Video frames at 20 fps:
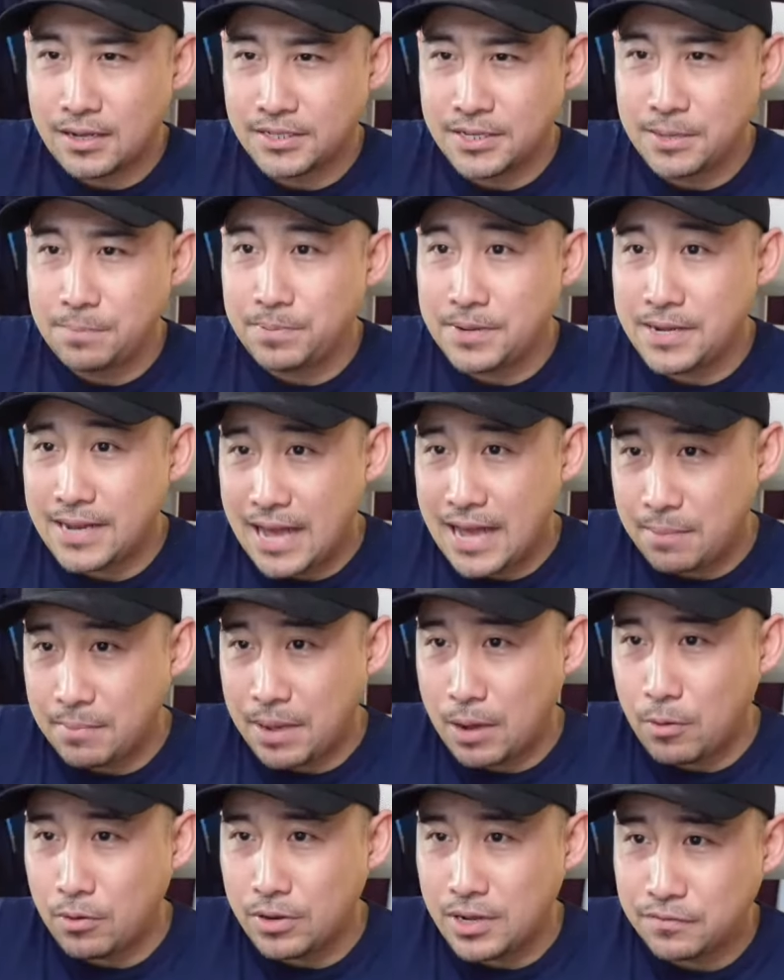Simply
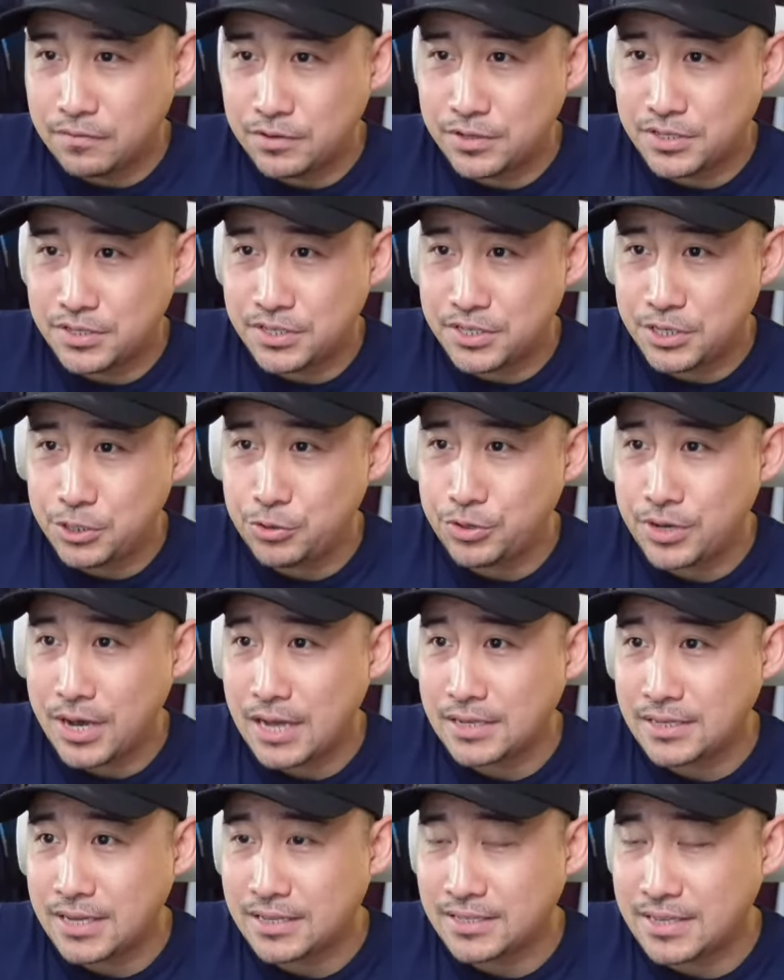Lamb, I would love to see you
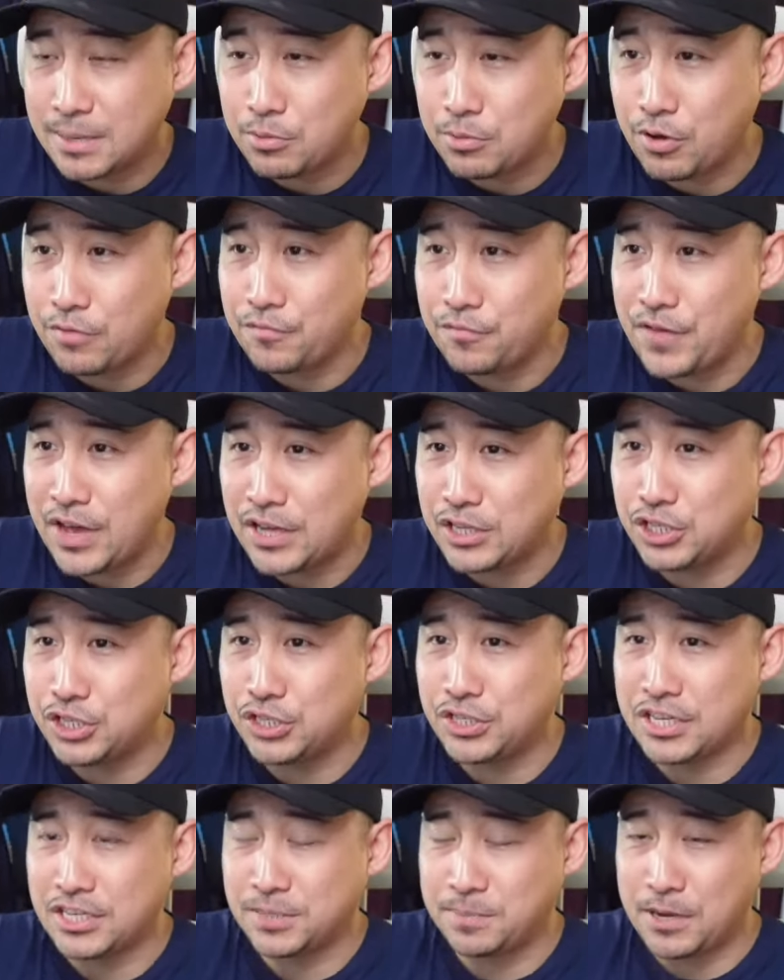guys at some
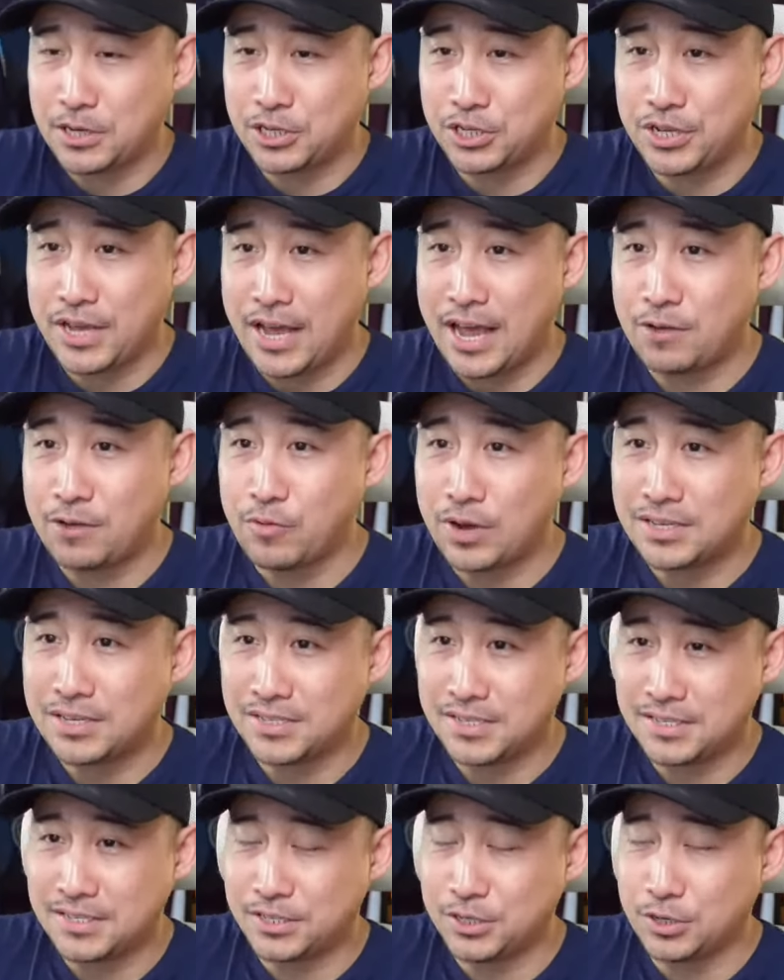conventions, especially
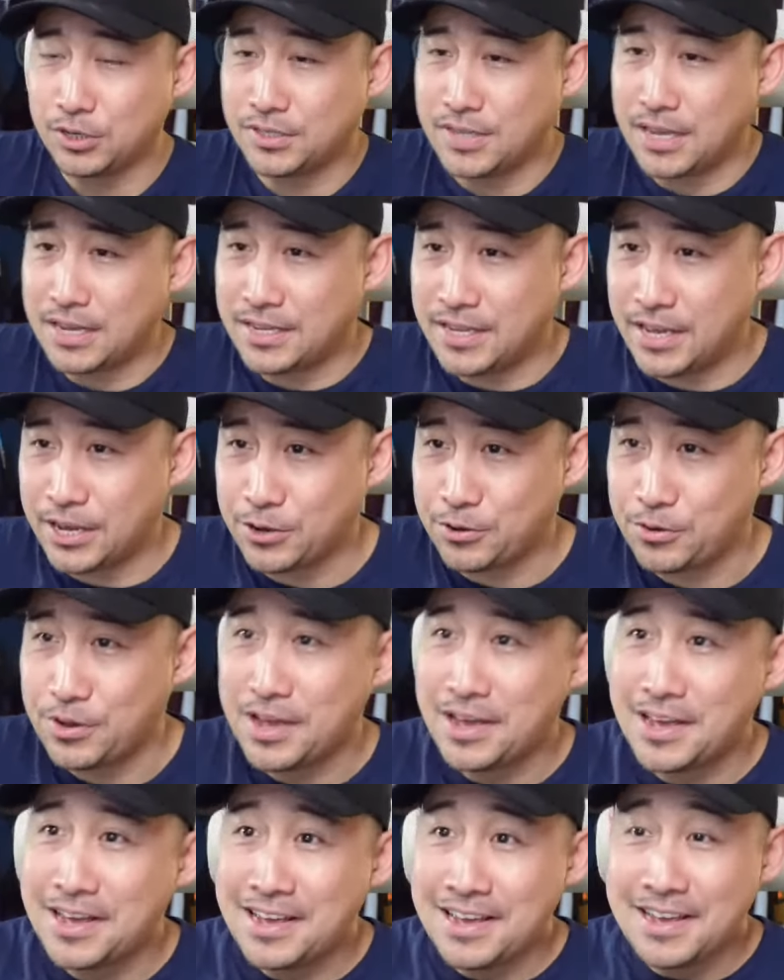NYCC or San Diego.
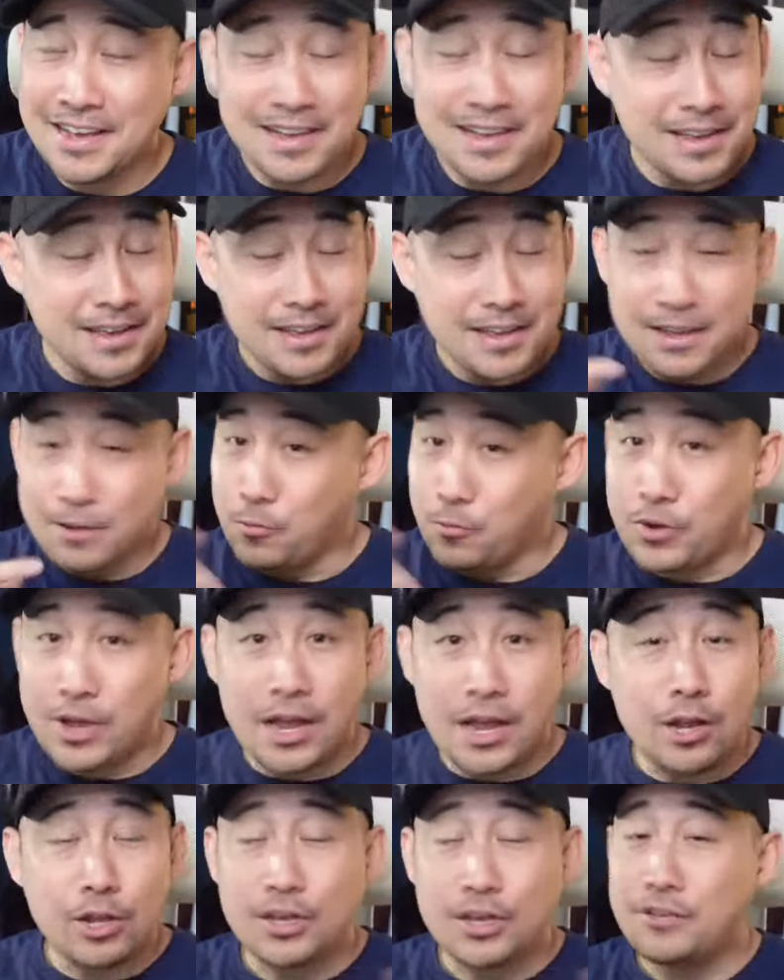We
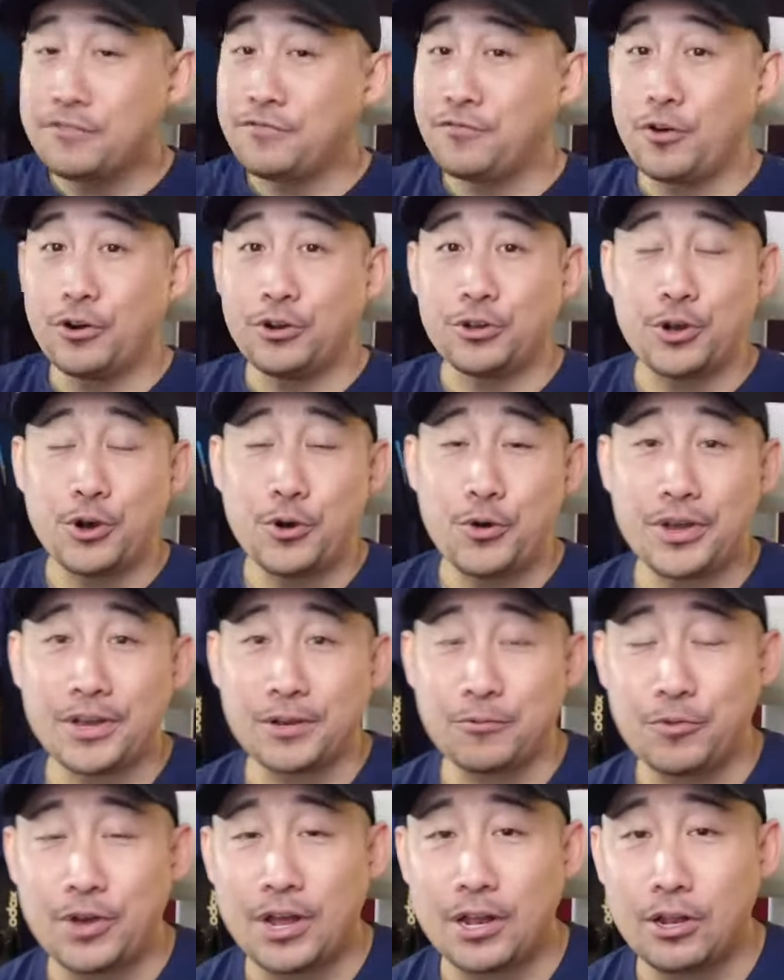are looking forward to going.